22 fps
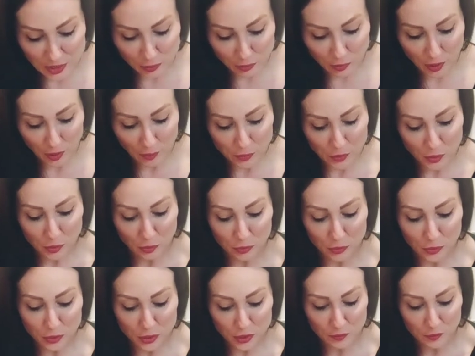to pop your
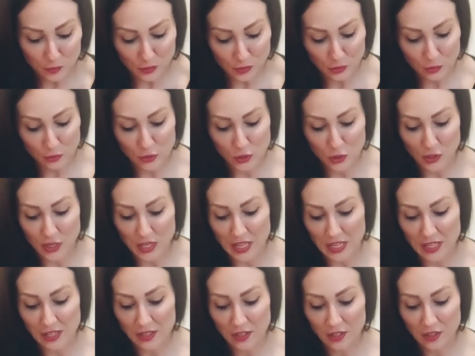beautiful little
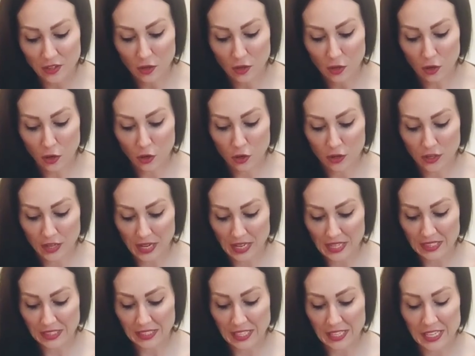doggy on
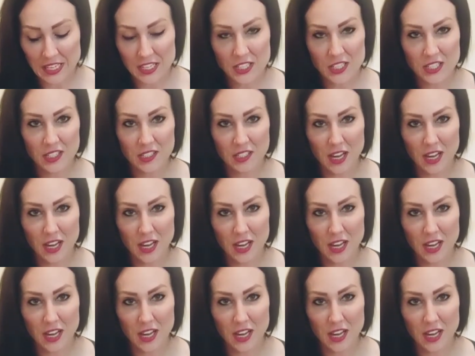a lead.